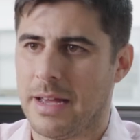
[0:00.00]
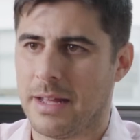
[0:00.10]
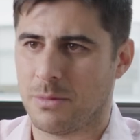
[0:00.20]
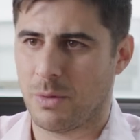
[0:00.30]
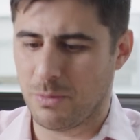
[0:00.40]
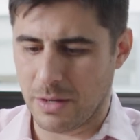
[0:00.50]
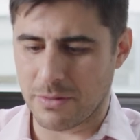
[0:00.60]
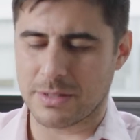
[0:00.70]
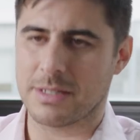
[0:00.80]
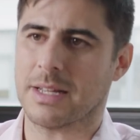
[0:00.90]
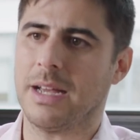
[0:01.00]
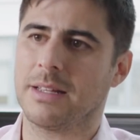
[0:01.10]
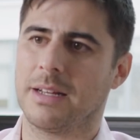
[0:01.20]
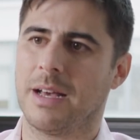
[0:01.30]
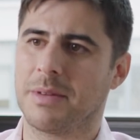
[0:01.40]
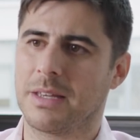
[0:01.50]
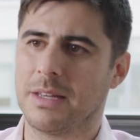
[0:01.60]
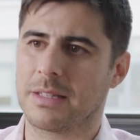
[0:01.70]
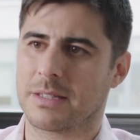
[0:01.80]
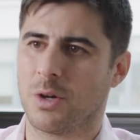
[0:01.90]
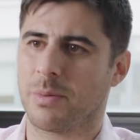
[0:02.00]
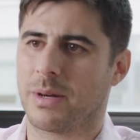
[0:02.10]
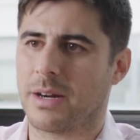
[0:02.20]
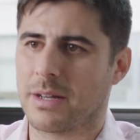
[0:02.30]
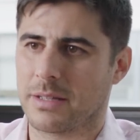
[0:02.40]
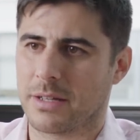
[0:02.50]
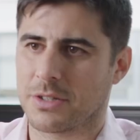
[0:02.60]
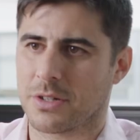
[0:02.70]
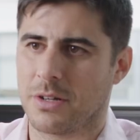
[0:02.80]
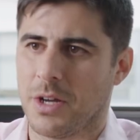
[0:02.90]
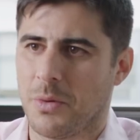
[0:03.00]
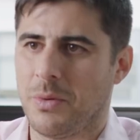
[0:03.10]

And when we've designed Dynamic Yield as an open architecture,